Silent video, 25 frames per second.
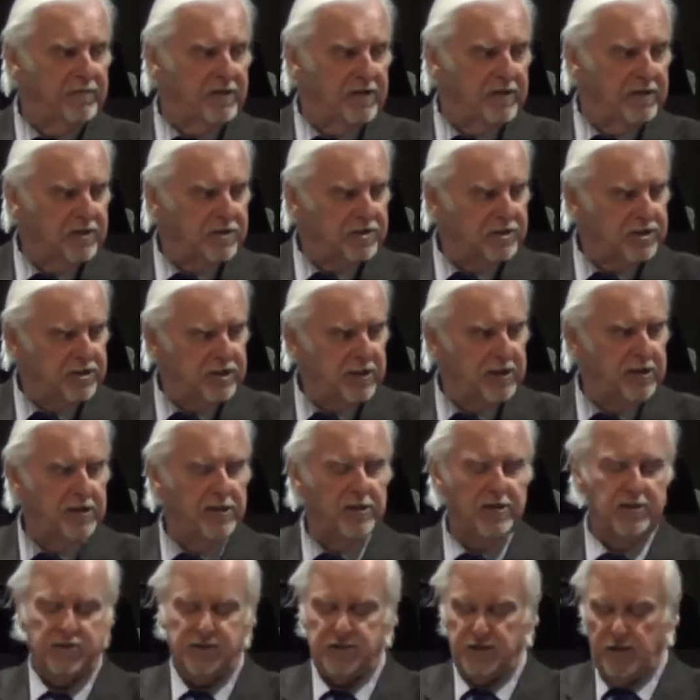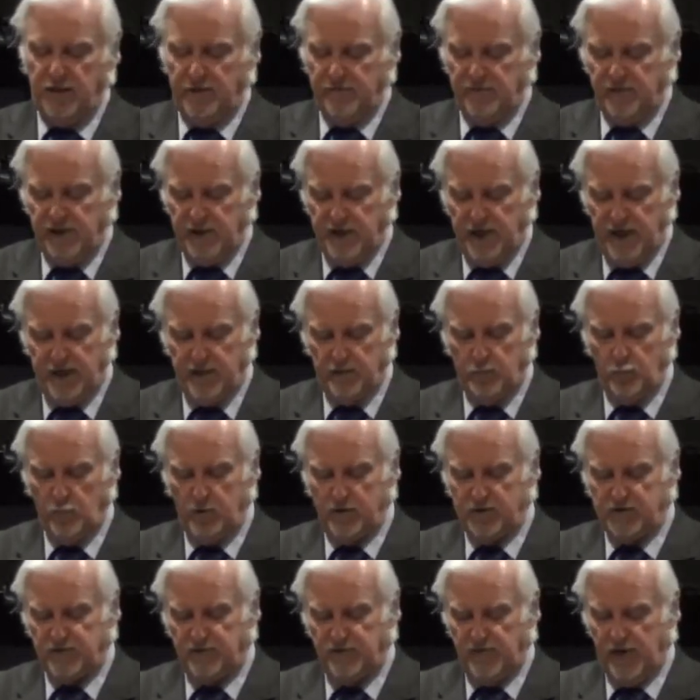the descendants of the
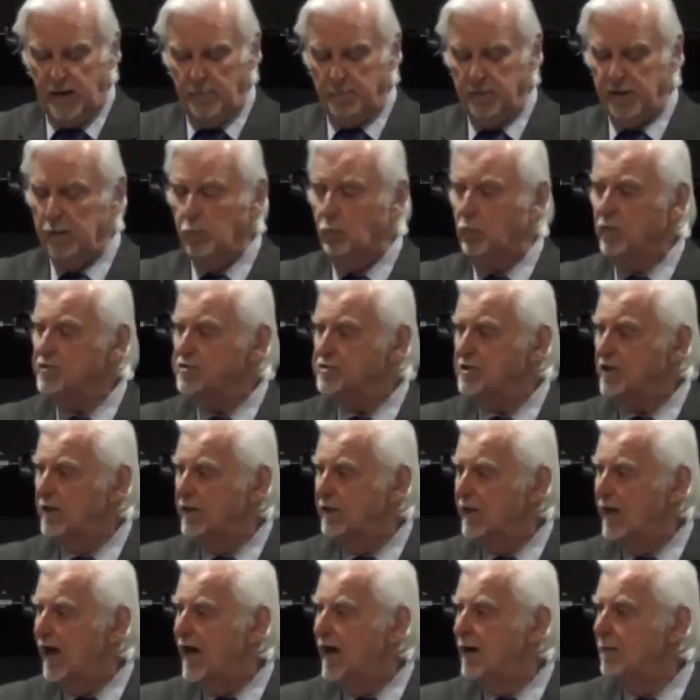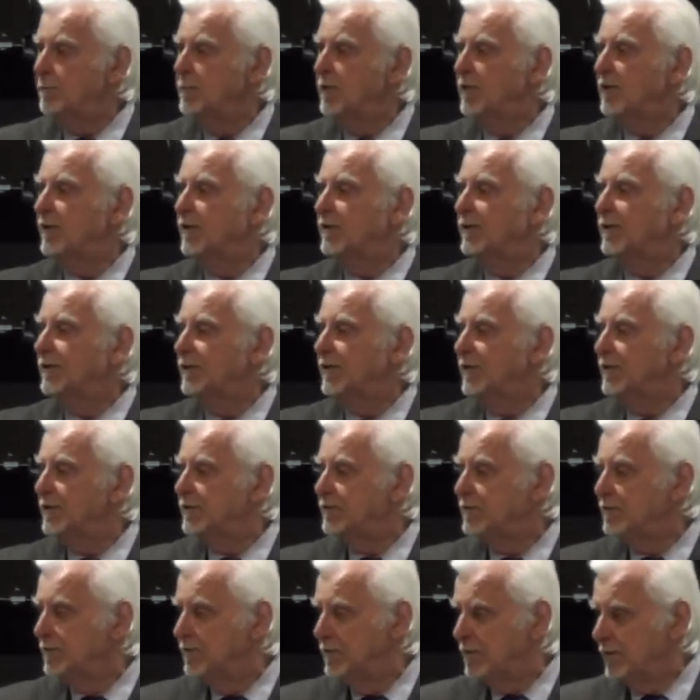Edwards family was a liability
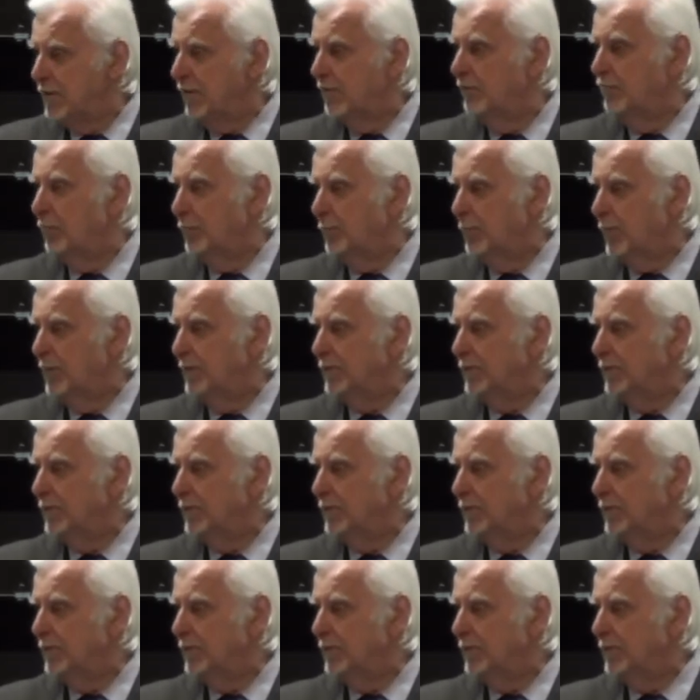to the government.